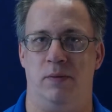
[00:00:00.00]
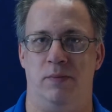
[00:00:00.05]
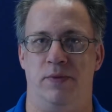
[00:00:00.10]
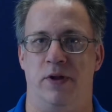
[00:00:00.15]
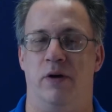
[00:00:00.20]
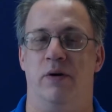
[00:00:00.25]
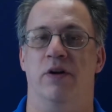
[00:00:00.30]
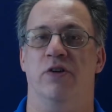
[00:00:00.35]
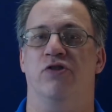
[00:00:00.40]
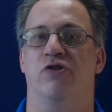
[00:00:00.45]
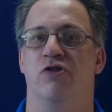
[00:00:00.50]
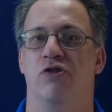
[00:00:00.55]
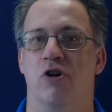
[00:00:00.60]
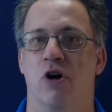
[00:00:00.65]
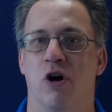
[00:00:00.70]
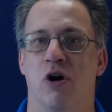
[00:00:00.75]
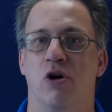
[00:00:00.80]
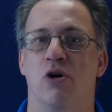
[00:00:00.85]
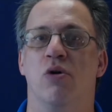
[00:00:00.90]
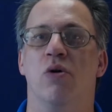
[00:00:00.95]
There is
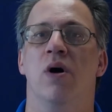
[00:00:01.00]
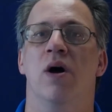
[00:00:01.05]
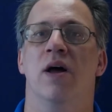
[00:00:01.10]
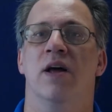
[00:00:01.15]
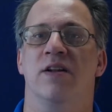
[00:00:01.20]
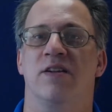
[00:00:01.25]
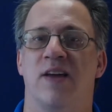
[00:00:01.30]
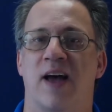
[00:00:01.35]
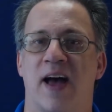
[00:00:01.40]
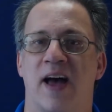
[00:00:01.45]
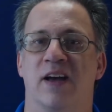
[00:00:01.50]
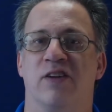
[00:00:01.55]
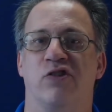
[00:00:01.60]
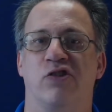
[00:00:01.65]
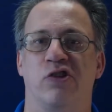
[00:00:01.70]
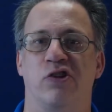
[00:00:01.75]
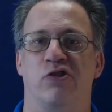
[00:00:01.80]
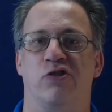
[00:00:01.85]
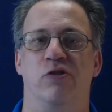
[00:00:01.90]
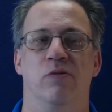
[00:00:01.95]
no tax
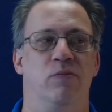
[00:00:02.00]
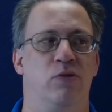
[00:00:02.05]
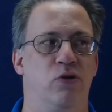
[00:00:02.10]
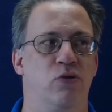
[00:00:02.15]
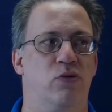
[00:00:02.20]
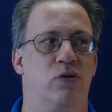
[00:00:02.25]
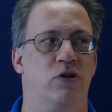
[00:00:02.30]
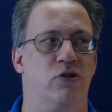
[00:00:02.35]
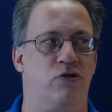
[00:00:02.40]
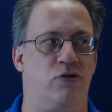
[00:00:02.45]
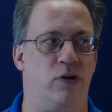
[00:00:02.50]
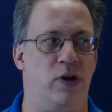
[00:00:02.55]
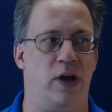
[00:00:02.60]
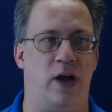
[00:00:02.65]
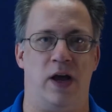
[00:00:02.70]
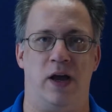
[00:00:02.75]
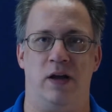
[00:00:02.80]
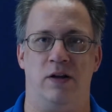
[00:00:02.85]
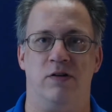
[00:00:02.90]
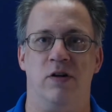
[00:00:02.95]
system you can
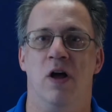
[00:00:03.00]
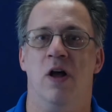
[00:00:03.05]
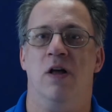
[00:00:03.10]
create